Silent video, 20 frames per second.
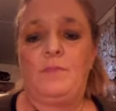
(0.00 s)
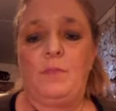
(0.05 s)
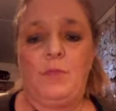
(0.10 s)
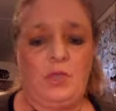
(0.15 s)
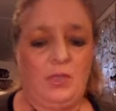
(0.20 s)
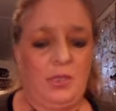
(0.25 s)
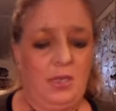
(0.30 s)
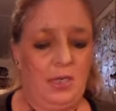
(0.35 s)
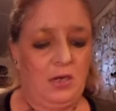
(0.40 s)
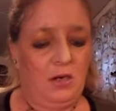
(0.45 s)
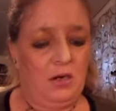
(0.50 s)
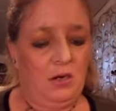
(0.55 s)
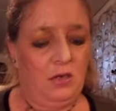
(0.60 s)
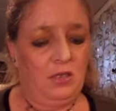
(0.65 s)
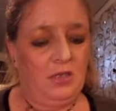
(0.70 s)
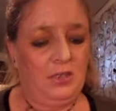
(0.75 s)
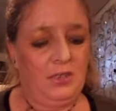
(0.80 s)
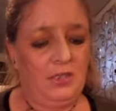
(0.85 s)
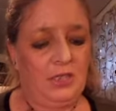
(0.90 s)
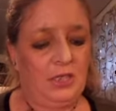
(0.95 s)
It's like
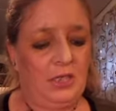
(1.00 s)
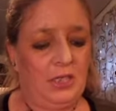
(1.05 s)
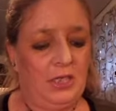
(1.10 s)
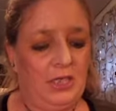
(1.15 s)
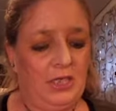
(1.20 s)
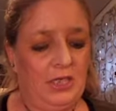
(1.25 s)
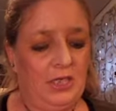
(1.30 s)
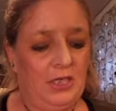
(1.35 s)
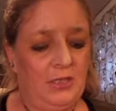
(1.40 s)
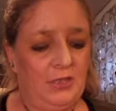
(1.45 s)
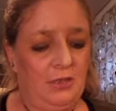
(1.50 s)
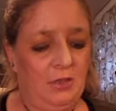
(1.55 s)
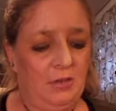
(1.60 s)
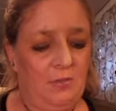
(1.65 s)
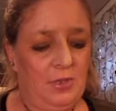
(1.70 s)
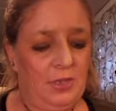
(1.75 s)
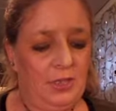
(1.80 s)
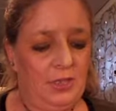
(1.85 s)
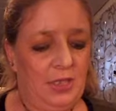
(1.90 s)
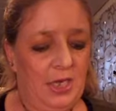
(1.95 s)
all in this lid. So, I'm
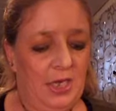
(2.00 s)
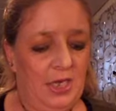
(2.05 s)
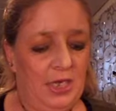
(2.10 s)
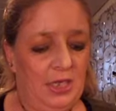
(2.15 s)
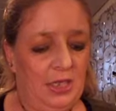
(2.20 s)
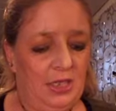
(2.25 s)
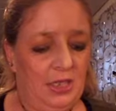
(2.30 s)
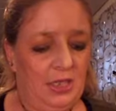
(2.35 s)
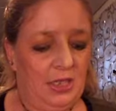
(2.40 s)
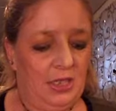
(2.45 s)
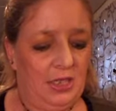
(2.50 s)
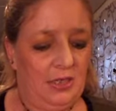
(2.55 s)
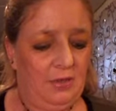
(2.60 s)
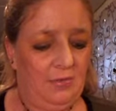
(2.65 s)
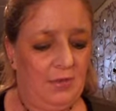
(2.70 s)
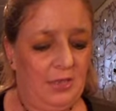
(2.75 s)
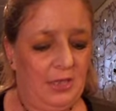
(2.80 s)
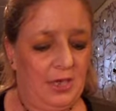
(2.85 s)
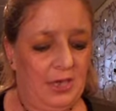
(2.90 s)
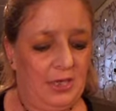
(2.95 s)
going to take a little
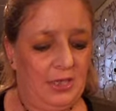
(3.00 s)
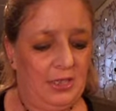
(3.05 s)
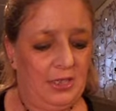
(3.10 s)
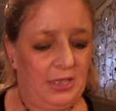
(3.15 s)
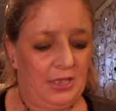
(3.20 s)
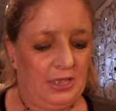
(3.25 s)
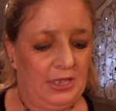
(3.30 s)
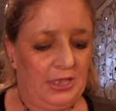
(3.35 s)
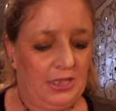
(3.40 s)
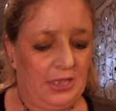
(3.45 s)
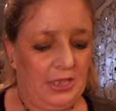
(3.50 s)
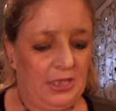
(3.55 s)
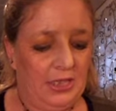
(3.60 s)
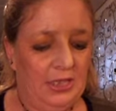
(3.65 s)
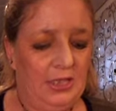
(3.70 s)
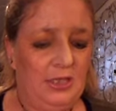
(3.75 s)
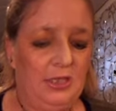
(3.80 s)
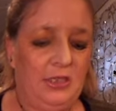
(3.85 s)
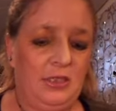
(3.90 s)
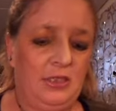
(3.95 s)
bit out of the
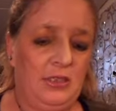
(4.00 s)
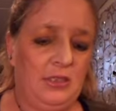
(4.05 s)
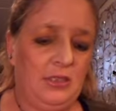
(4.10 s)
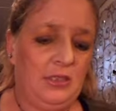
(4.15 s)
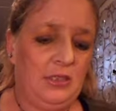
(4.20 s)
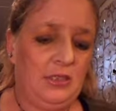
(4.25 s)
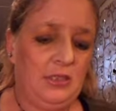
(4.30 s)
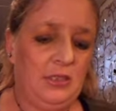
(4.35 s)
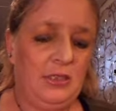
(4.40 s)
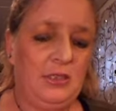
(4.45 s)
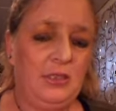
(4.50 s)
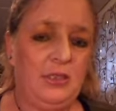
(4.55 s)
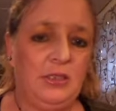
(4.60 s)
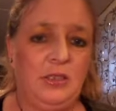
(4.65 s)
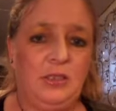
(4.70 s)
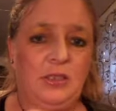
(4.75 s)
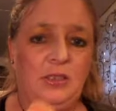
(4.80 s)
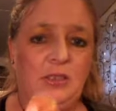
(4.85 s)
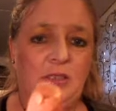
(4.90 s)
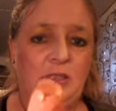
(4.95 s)
lid.
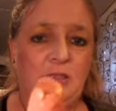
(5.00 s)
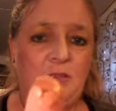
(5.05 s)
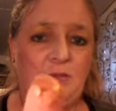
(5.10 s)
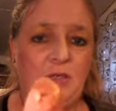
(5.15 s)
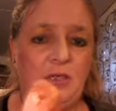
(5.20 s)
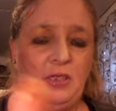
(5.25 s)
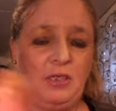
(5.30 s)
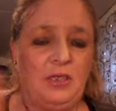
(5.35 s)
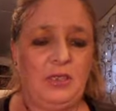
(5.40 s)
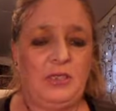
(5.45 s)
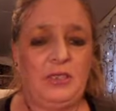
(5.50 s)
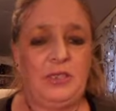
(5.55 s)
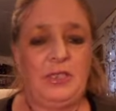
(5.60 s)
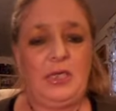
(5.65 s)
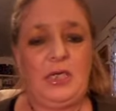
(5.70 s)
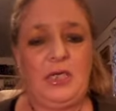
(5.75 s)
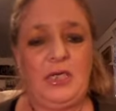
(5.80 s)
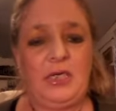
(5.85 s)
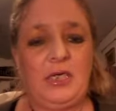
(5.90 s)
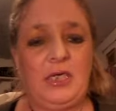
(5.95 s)
That's what it looks
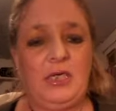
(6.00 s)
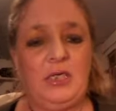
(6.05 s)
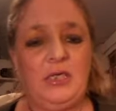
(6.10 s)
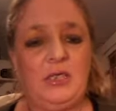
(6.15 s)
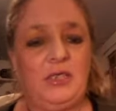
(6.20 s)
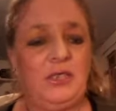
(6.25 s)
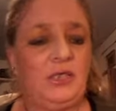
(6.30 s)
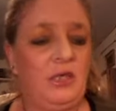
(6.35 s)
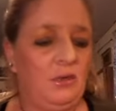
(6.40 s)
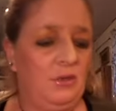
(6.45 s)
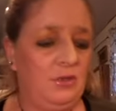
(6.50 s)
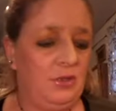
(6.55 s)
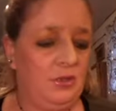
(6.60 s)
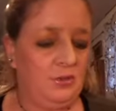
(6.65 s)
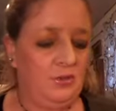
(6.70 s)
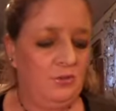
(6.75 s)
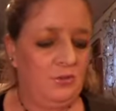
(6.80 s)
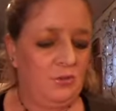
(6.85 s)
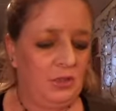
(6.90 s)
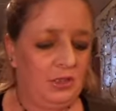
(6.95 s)
like, and show
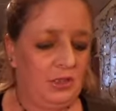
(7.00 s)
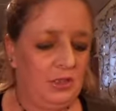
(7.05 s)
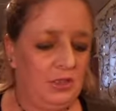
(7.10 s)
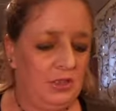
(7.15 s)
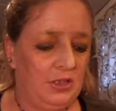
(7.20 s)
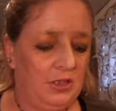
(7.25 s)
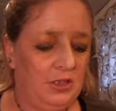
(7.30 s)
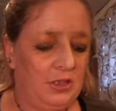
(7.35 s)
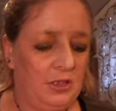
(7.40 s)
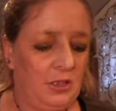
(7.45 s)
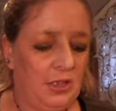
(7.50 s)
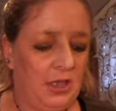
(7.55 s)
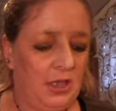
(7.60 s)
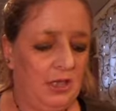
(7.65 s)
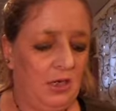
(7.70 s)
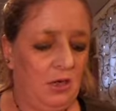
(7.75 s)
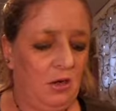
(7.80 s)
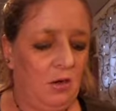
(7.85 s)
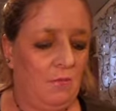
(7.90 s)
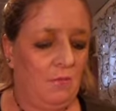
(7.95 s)
you what it looks
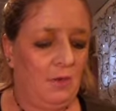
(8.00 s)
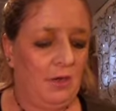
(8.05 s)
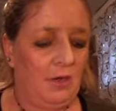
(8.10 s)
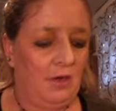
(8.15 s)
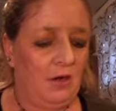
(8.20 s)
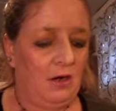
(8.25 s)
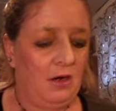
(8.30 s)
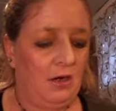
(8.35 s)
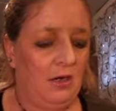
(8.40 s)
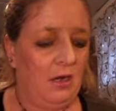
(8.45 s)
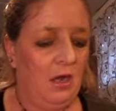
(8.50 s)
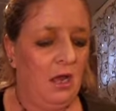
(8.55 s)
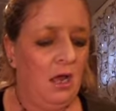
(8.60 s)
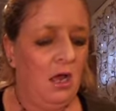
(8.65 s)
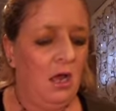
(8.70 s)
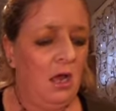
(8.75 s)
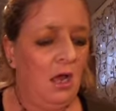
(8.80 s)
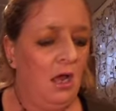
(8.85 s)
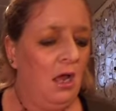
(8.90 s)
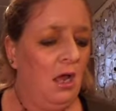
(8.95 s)
like. Oh my god.
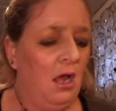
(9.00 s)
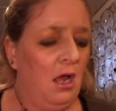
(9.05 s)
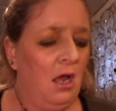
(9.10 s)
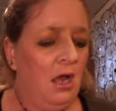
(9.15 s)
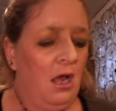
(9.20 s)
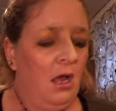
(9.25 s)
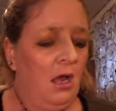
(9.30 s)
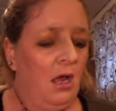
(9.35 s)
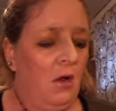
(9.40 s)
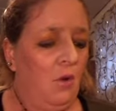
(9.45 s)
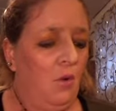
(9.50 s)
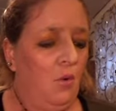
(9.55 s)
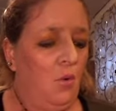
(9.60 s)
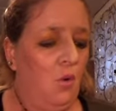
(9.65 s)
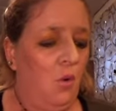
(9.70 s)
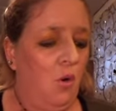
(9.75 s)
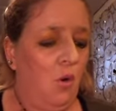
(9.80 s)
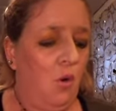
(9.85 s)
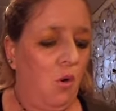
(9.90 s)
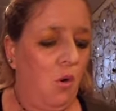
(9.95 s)

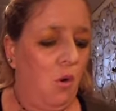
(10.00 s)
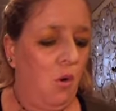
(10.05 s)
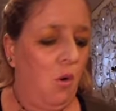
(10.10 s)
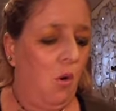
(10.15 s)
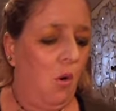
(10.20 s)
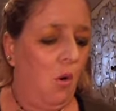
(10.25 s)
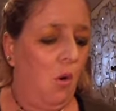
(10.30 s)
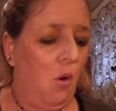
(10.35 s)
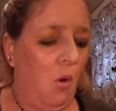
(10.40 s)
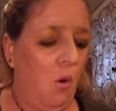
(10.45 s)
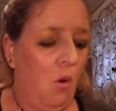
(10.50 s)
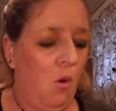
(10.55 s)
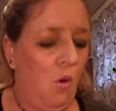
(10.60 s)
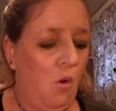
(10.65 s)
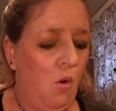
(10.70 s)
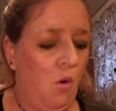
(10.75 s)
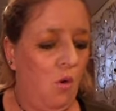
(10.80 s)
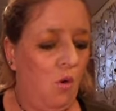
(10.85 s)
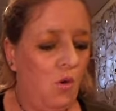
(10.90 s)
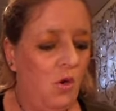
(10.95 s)

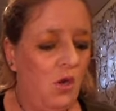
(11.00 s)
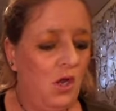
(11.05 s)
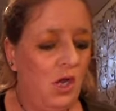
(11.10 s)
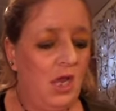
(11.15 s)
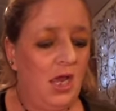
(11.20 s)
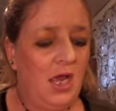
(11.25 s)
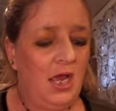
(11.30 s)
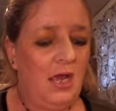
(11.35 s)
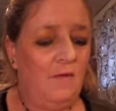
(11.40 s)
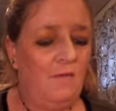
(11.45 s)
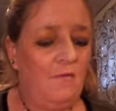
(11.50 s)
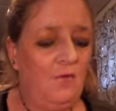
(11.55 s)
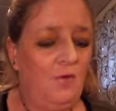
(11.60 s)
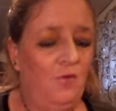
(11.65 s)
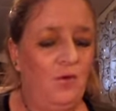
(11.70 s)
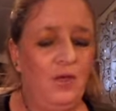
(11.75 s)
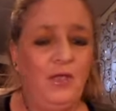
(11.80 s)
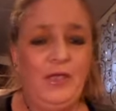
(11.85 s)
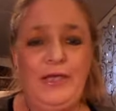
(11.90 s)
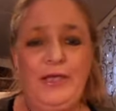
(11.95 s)
Oh. If you
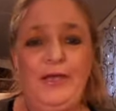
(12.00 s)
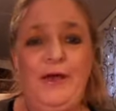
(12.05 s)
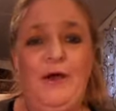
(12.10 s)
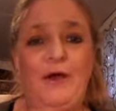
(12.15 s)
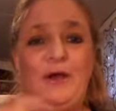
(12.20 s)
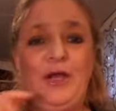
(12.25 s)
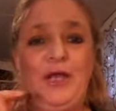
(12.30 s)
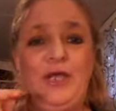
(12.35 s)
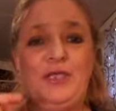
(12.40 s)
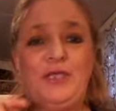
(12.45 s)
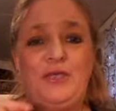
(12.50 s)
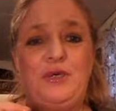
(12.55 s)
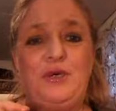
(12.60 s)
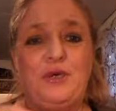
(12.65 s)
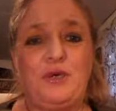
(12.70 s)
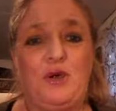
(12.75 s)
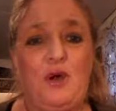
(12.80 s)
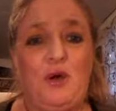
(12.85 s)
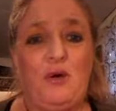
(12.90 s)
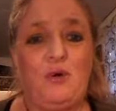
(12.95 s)
really are into a
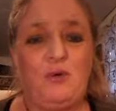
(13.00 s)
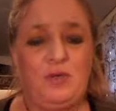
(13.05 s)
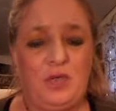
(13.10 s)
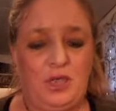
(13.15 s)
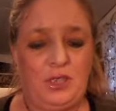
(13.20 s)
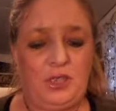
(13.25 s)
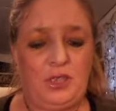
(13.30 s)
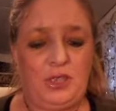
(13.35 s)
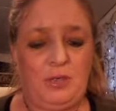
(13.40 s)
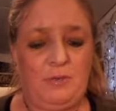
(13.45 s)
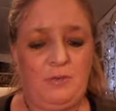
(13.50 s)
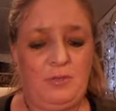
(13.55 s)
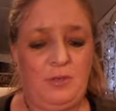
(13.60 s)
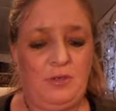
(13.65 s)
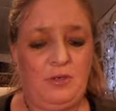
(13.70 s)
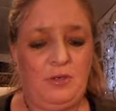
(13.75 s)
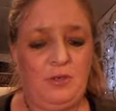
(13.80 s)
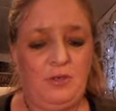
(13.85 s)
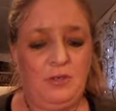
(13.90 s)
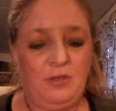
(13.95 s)
gold
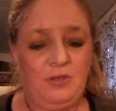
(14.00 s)
shimmer,